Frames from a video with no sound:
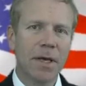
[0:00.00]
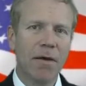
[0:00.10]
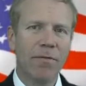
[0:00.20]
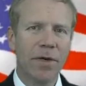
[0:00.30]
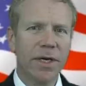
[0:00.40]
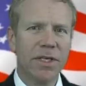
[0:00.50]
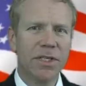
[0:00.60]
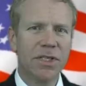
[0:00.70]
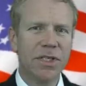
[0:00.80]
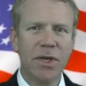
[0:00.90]
a
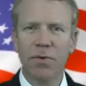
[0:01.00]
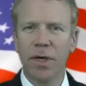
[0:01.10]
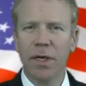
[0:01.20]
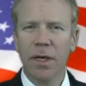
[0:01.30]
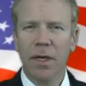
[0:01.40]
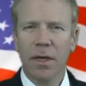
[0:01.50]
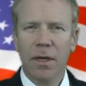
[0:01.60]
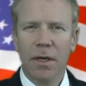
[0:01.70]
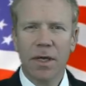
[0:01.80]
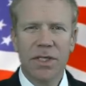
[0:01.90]
secret
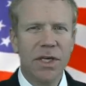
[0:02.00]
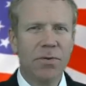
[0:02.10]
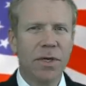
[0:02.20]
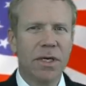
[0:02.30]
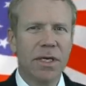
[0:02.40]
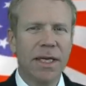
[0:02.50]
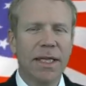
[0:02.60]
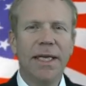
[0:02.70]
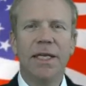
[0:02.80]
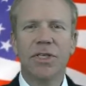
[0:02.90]

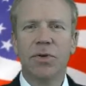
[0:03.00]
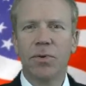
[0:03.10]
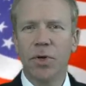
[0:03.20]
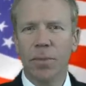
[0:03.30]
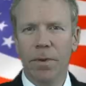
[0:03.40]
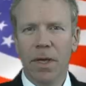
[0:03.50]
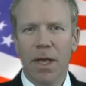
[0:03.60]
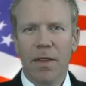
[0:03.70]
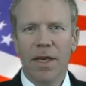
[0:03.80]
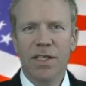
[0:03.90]
elitist group
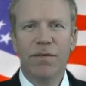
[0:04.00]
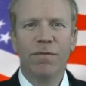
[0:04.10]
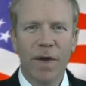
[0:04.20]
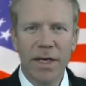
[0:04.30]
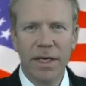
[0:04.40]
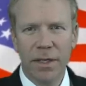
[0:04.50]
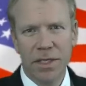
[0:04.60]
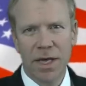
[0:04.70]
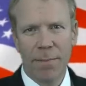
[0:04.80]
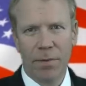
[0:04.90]
that is funding
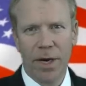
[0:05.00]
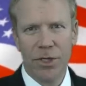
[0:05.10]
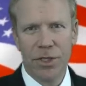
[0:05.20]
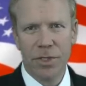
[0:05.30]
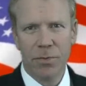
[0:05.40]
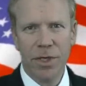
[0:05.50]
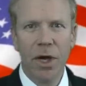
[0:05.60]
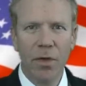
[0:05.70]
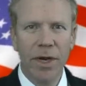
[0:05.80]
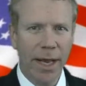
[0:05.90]
these operations. We
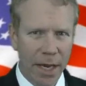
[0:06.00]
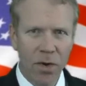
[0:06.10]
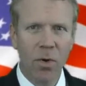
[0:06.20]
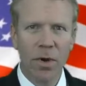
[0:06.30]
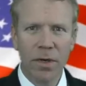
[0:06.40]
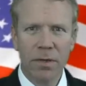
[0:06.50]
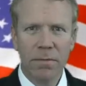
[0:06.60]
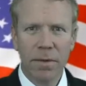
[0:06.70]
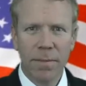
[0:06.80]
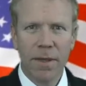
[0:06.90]
know that Acorn
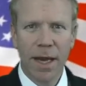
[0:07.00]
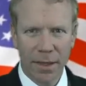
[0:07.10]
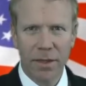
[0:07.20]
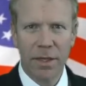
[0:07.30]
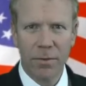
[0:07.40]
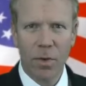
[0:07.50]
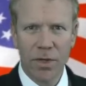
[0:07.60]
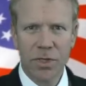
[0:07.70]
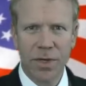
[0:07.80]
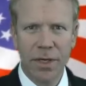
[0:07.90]
got the
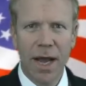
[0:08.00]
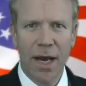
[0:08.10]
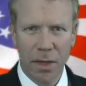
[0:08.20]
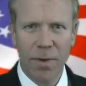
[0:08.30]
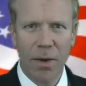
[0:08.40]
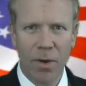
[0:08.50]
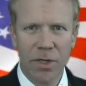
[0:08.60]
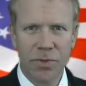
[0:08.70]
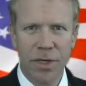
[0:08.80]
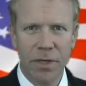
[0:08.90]
Wall Street, Occupy
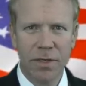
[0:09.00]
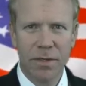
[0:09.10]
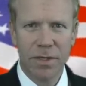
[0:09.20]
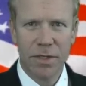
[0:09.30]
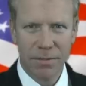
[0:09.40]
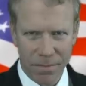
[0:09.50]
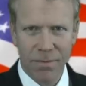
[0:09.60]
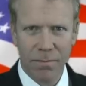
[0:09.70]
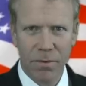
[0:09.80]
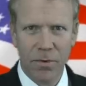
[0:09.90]
Wall Street
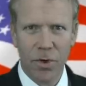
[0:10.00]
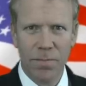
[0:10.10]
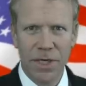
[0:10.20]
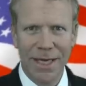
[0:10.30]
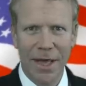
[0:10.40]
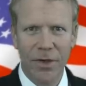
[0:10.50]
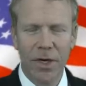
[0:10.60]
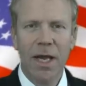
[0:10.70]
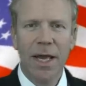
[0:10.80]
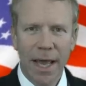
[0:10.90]
group
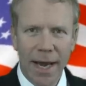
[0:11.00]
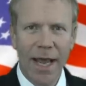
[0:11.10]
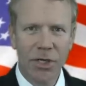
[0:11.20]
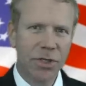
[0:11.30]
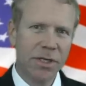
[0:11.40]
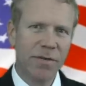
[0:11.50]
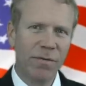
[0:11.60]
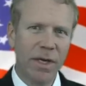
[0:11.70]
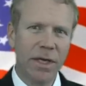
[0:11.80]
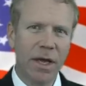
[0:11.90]
together and actually
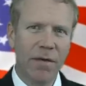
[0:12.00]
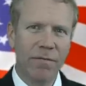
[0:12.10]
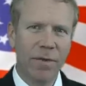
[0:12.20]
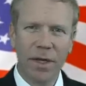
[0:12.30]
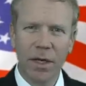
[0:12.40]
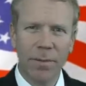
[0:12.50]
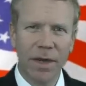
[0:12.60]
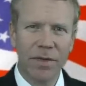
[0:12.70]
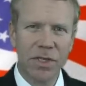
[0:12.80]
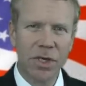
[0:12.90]
funded a little
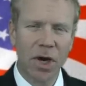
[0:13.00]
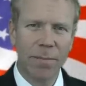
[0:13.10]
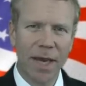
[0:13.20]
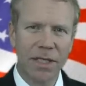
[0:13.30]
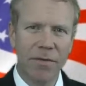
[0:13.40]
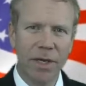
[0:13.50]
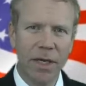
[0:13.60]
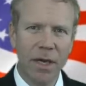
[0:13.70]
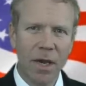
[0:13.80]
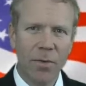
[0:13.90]
bit of the startup
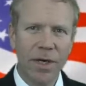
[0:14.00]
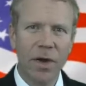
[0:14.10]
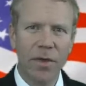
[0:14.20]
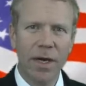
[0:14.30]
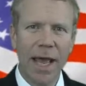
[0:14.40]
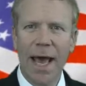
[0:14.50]
activity. We know that